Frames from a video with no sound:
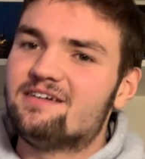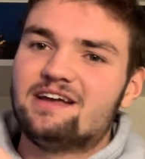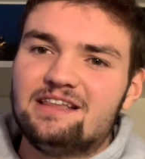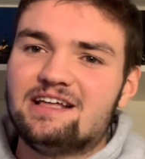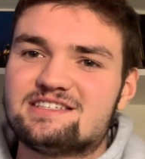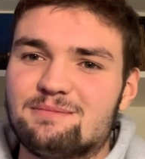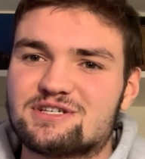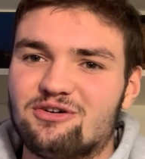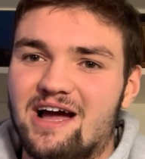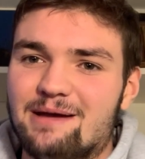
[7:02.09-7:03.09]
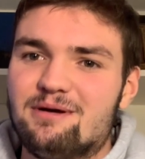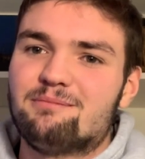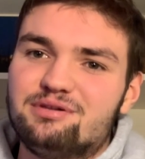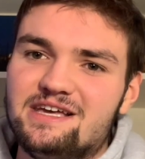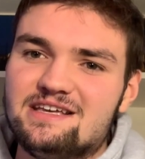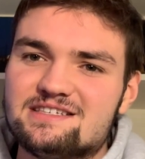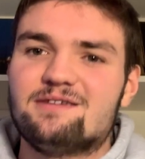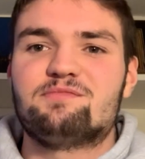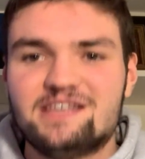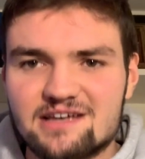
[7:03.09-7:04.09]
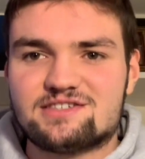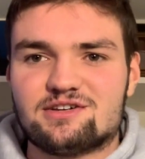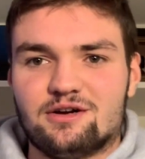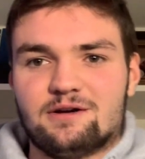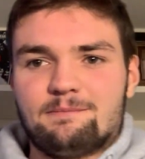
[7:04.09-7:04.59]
and then subscribe. Please. Yes, sir.